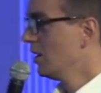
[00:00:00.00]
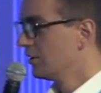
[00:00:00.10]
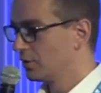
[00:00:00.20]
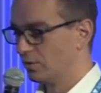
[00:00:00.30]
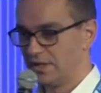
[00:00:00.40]

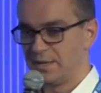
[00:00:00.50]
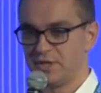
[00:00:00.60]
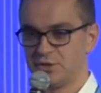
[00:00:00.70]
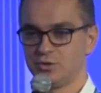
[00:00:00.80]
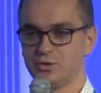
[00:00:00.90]
So let
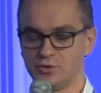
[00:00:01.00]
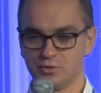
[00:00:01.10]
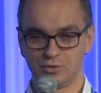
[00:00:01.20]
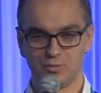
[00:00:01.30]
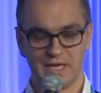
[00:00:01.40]
me introduce
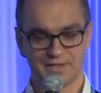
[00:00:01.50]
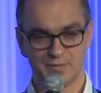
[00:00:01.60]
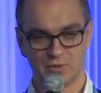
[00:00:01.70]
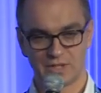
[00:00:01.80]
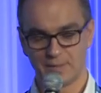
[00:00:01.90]
you to
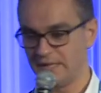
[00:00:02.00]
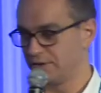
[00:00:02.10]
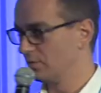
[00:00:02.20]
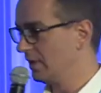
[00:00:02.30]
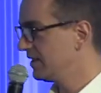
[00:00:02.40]
Massimo
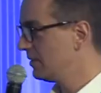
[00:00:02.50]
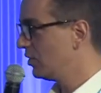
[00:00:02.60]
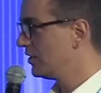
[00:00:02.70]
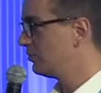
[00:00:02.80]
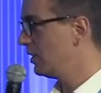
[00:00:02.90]
Capato.
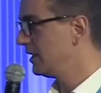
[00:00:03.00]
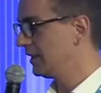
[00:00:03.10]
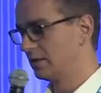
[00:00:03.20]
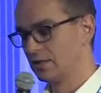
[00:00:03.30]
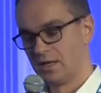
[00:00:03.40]
Massimo is
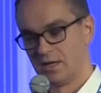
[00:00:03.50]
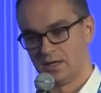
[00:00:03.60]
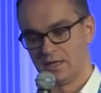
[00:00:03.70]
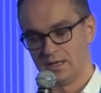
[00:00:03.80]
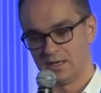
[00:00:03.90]
running
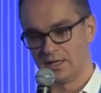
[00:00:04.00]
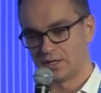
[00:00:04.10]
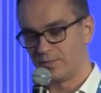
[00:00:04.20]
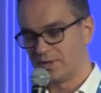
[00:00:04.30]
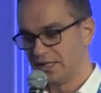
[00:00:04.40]
uh, a
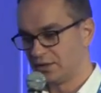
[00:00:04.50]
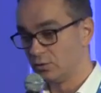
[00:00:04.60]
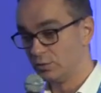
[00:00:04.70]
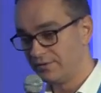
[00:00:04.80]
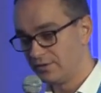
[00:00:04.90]
company
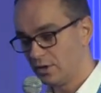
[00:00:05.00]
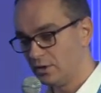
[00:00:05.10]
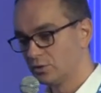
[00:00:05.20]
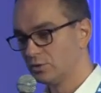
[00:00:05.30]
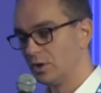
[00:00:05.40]
called
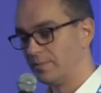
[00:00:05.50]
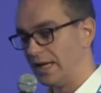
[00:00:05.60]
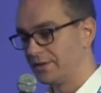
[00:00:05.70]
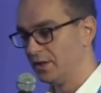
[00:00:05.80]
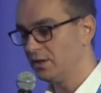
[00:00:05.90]
Revevol, a Google
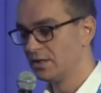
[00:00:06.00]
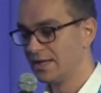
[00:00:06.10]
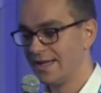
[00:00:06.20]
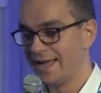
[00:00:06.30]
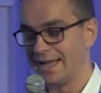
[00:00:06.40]
partner,
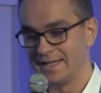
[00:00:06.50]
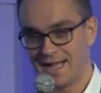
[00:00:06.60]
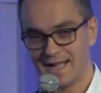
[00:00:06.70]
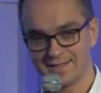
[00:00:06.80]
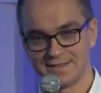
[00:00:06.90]
and
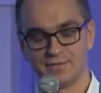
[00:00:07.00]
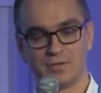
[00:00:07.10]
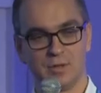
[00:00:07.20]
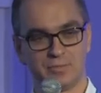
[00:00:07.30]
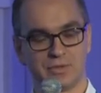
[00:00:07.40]
has
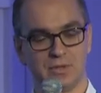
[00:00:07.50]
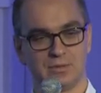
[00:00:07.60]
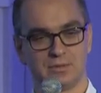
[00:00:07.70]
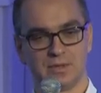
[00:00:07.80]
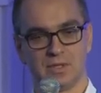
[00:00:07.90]
developed
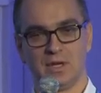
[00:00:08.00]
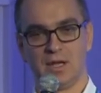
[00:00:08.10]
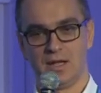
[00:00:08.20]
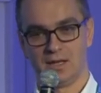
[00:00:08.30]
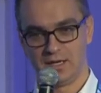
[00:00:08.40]

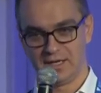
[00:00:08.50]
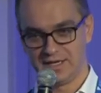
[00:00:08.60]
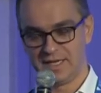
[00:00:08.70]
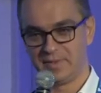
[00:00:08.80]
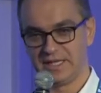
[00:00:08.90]

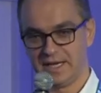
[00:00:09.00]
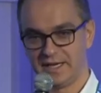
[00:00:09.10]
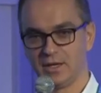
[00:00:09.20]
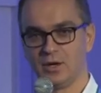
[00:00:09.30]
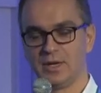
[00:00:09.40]
an
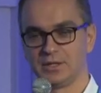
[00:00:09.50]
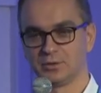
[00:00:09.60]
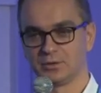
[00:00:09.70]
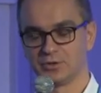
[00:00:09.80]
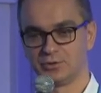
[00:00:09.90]
API around
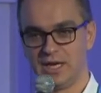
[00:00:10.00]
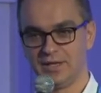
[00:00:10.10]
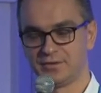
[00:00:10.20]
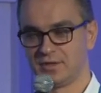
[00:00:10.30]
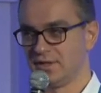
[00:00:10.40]
Google
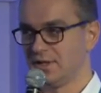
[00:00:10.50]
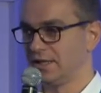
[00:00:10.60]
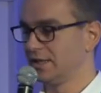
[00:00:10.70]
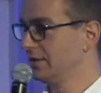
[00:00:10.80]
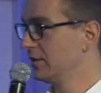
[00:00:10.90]
Drive,
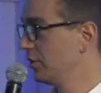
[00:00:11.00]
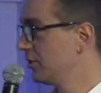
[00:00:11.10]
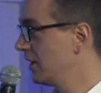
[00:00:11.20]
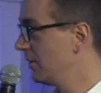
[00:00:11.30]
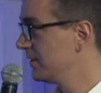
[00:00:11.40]
and he's going to
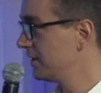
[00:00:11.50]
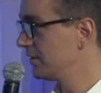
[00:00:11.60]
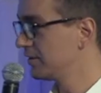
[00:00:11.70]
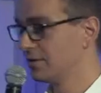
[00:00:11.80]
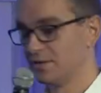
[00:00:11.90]
share with
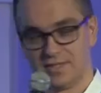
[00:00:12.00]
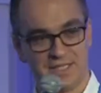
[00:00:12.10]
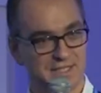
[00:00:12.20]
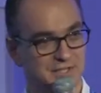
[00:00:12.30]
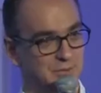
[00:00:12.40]
us
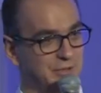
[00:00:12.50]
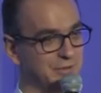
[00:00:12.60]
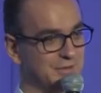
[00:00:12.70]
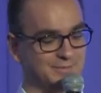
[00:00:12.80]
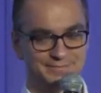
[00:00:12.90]
his
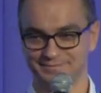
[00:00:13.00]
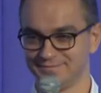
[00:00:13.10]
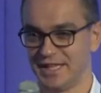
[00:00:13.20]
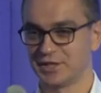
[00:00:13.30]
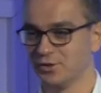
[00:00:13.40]
experience.
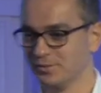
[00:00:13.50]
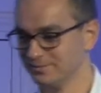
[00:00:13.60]
Thank you.